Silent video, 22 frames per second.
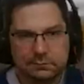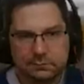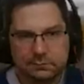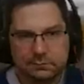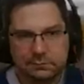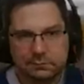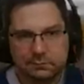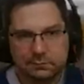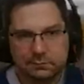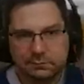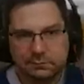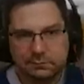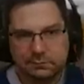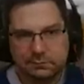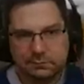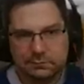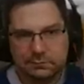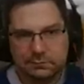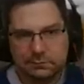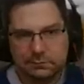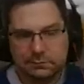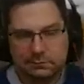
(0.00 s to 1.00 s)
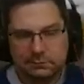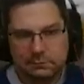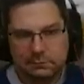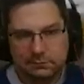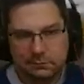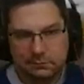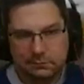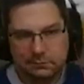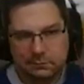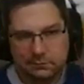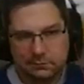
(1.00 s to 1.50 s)

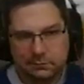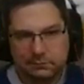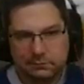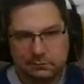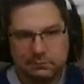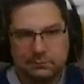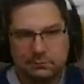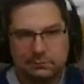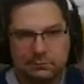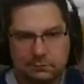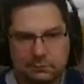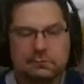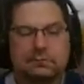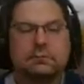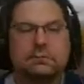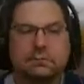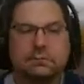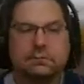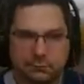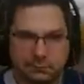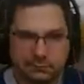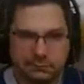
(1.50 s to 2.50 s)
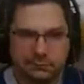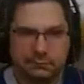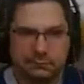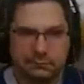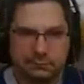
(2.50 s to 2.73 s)
The person shown says nothing.